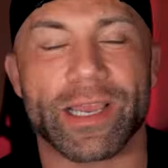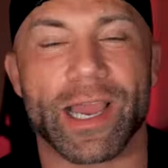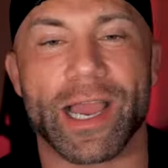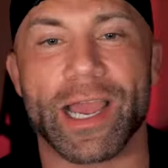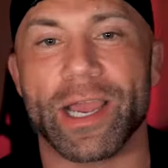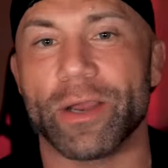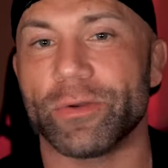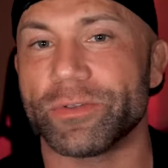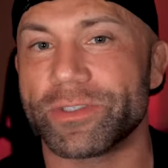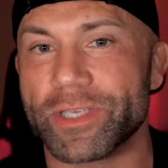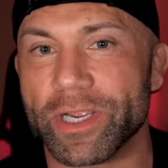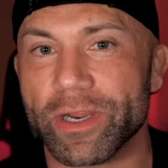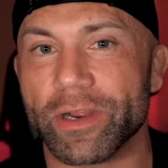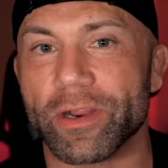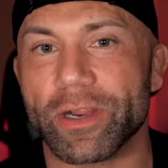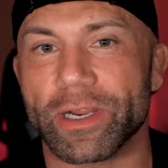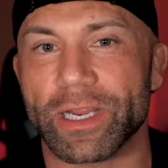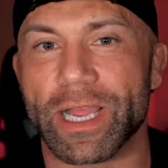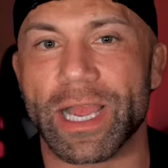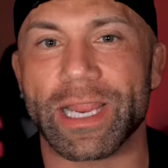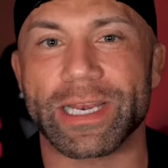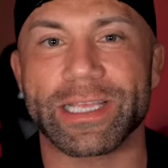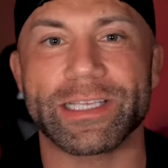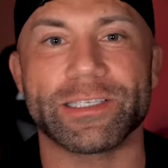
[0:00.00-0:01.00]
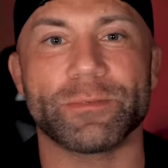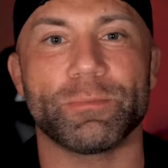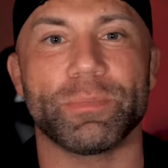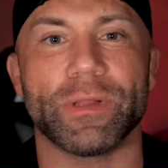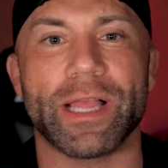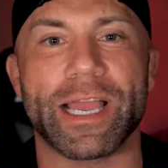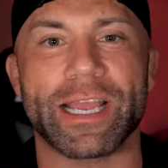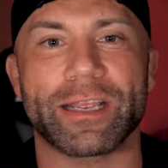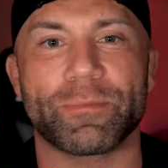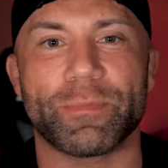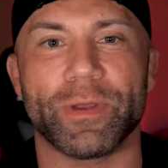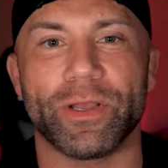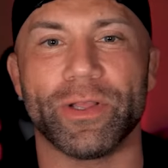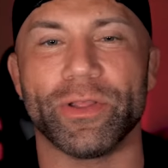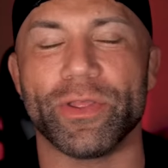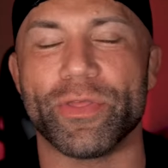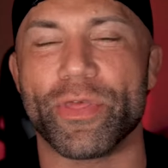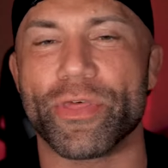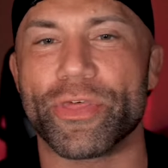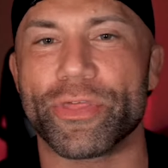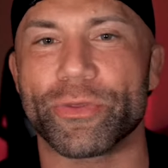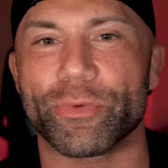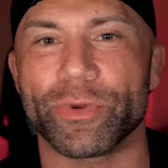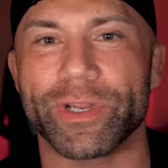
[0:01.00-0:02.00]
Kyle Terra got his black belt
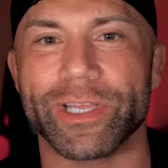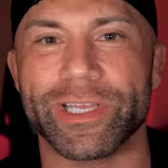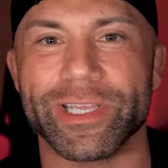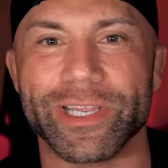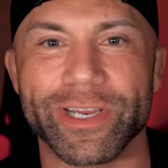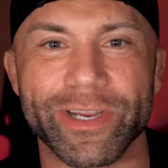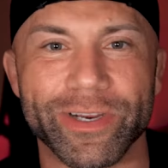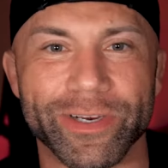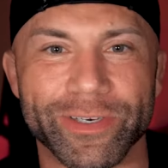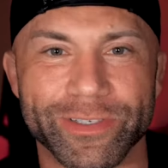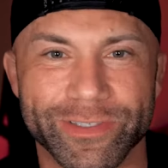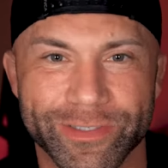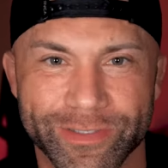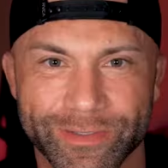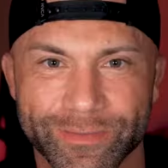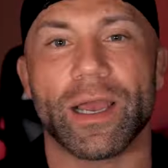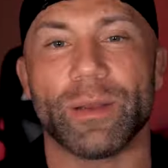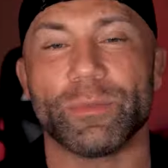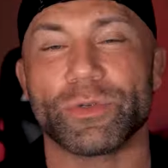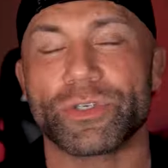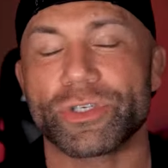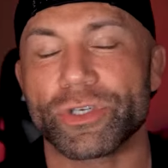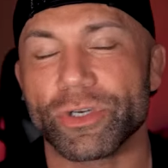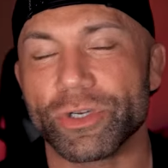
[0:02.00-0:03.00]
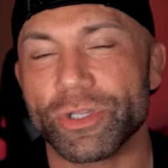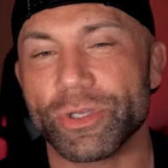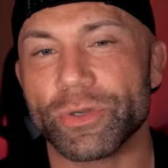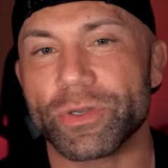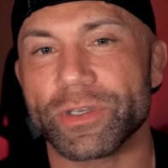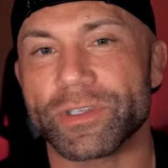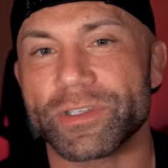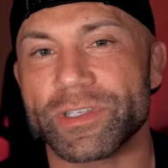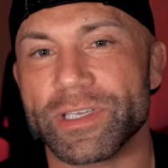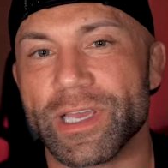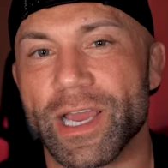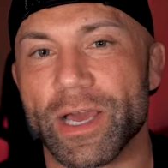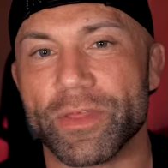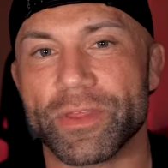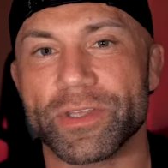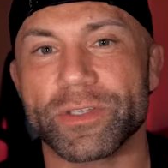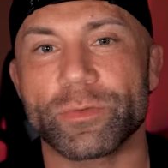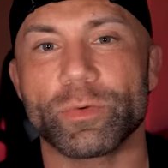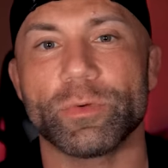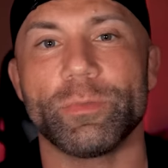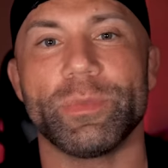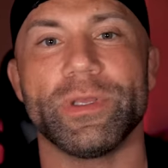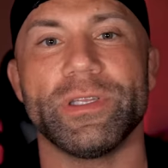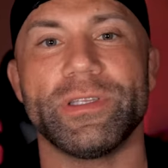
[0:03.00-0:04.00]
in 3 years. I'm sure you could see how
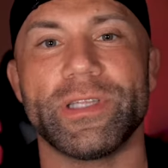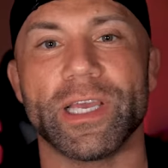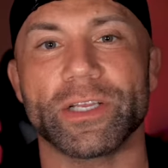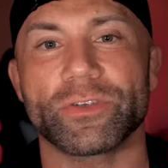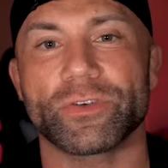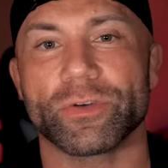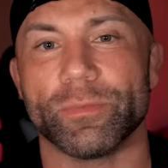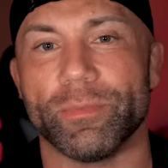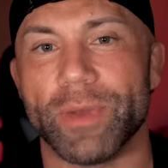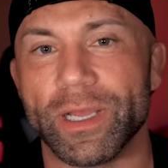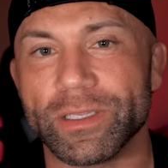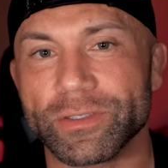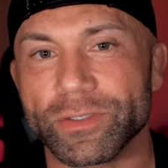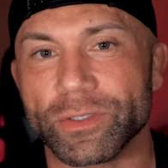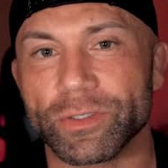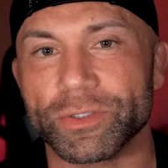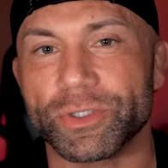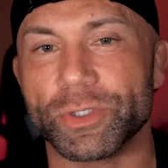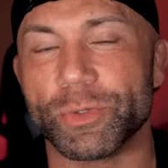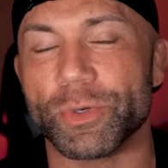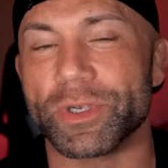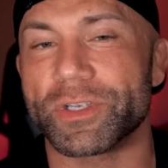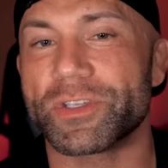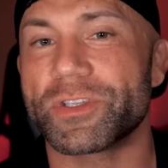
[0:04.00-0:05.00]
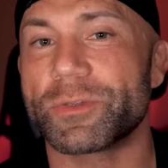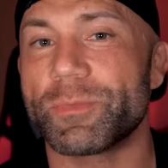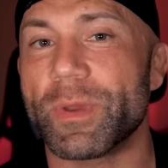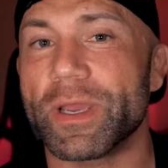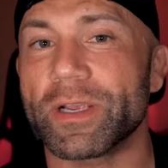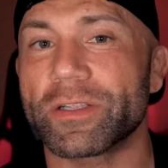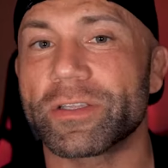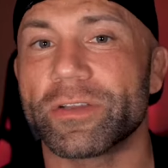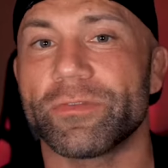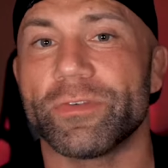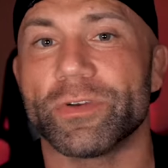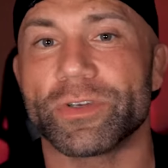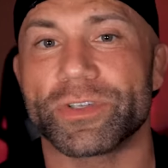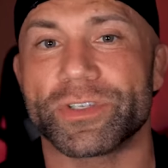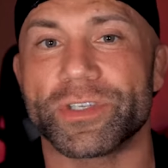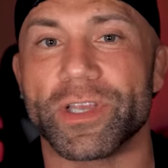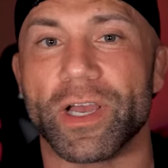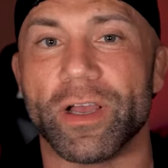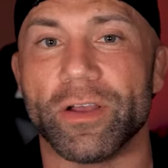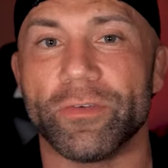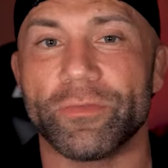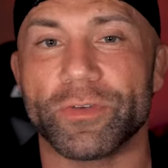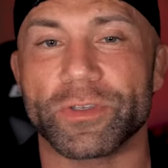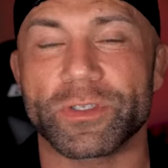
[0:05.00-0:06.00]
this would be detrimental to expect of
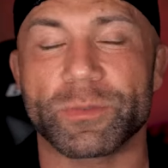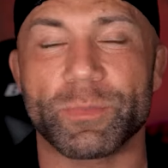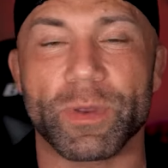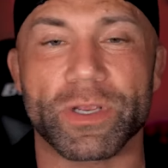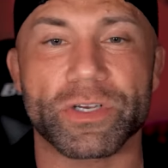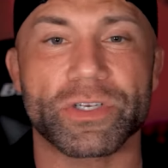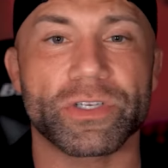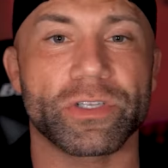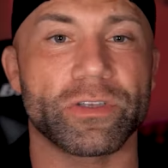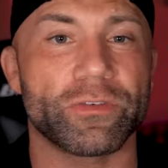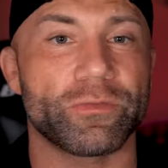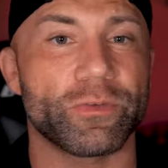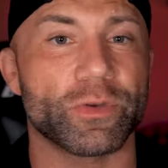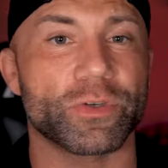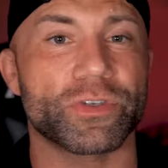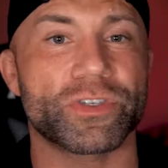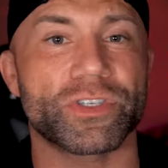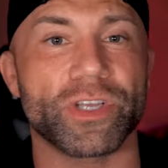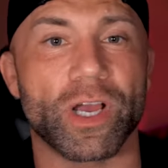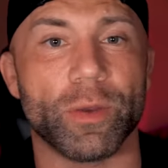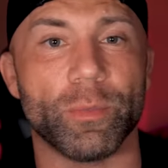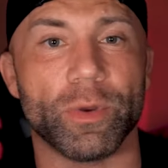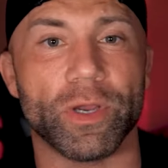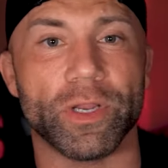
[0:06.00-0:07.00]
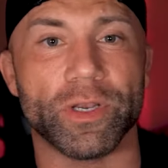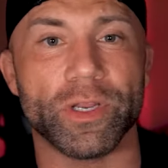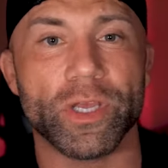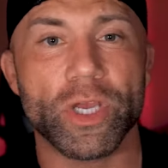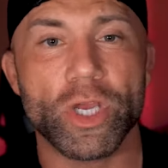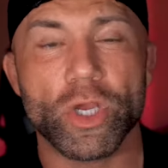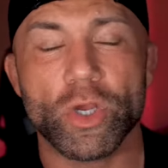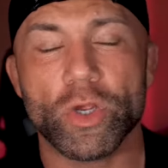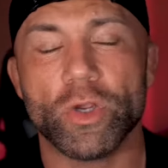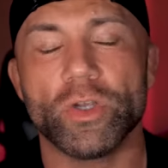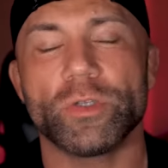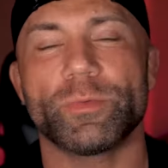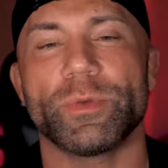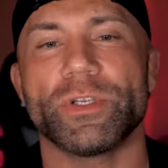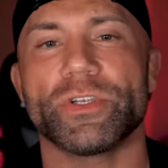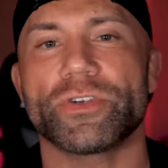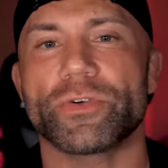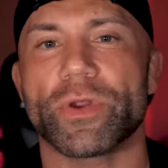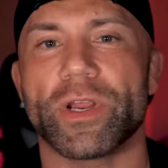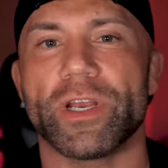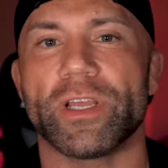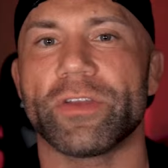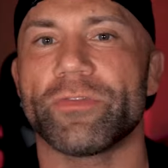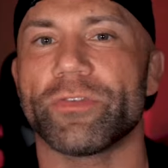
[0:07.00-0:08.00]
yourself, especially if you're someone who's been
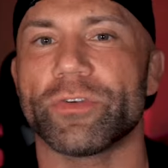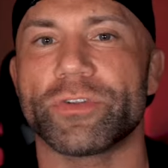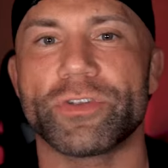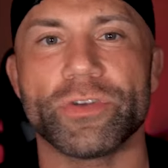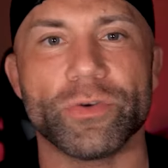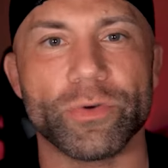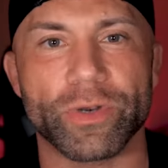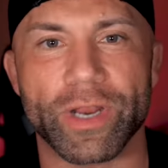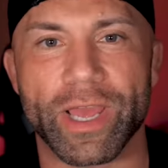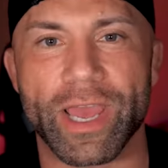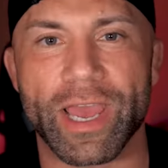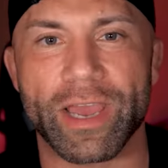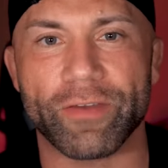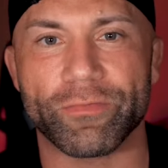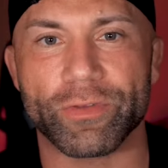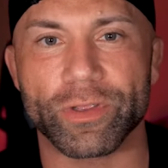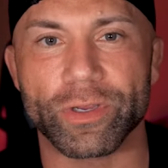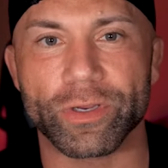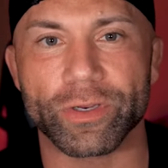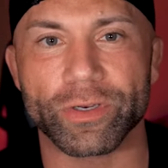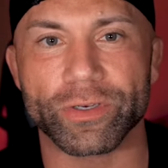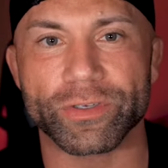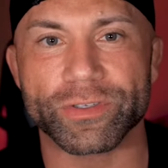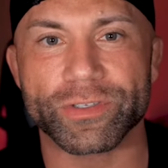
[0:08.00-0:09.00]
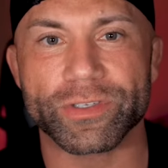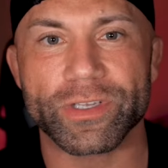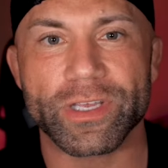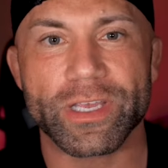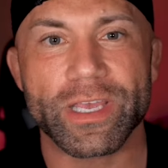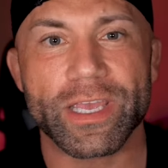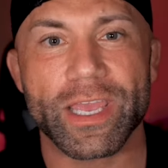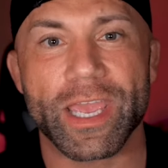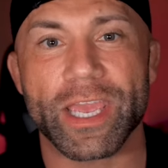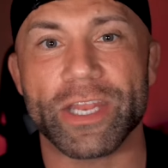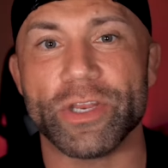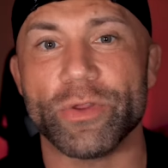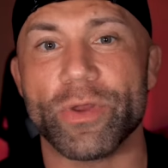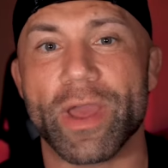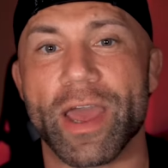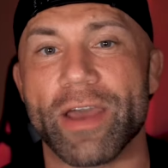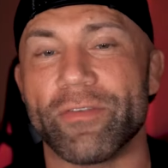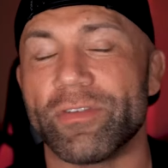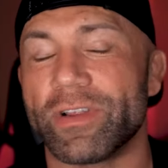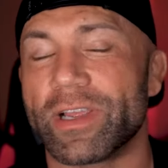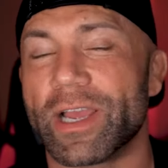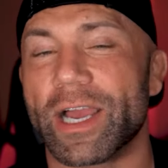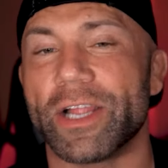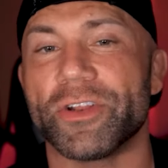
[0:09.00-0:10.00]
training for 2.5 years and you
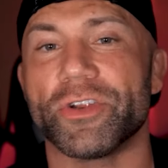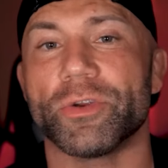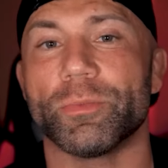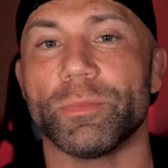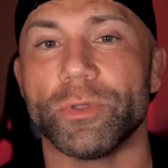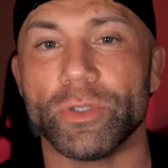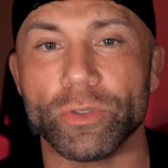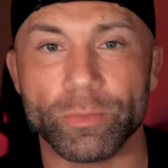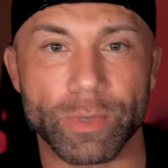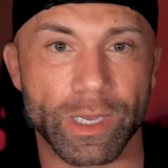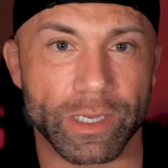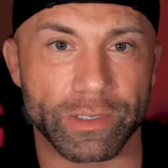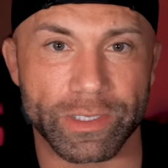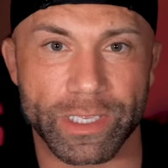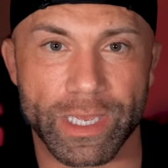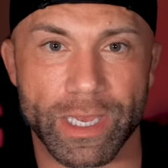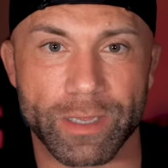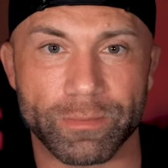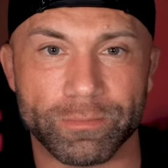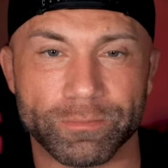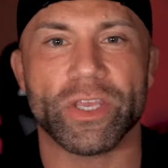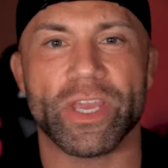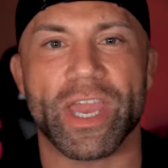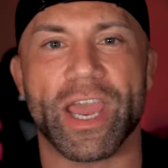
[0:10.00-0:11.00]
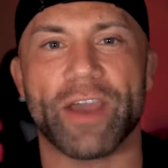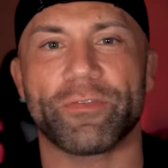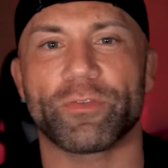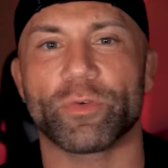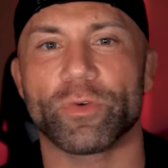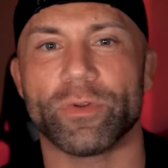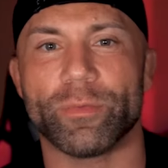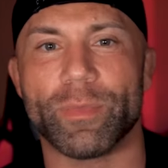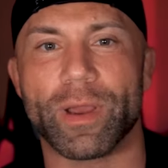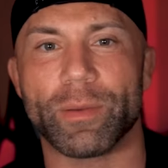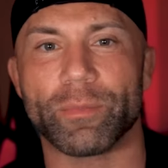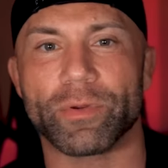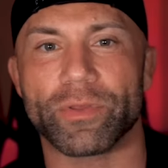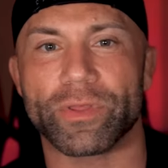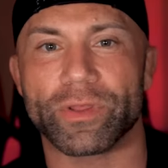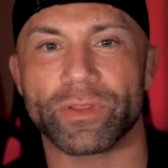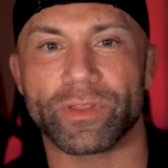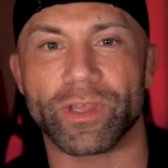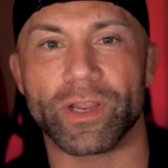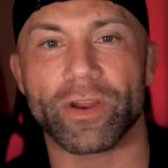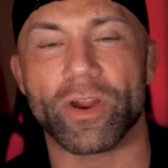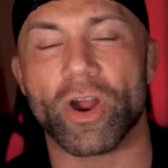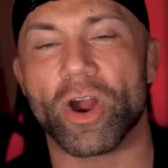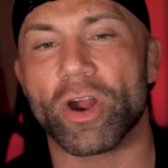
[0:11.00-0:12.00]
haven't gotten your blue belt yet. You have to remember
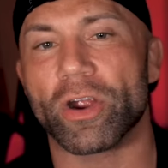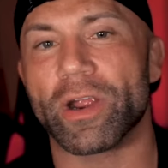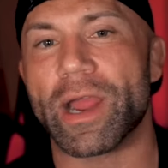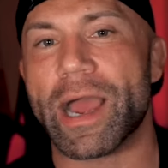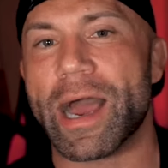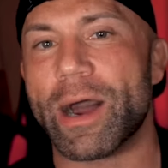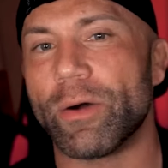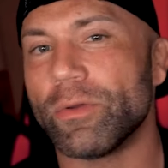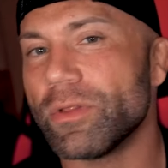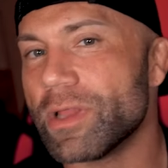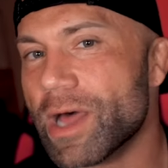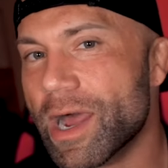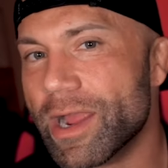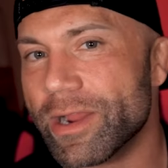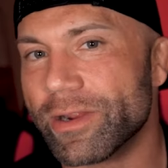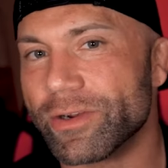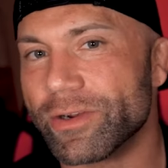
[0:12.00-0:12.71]
that there are outliers,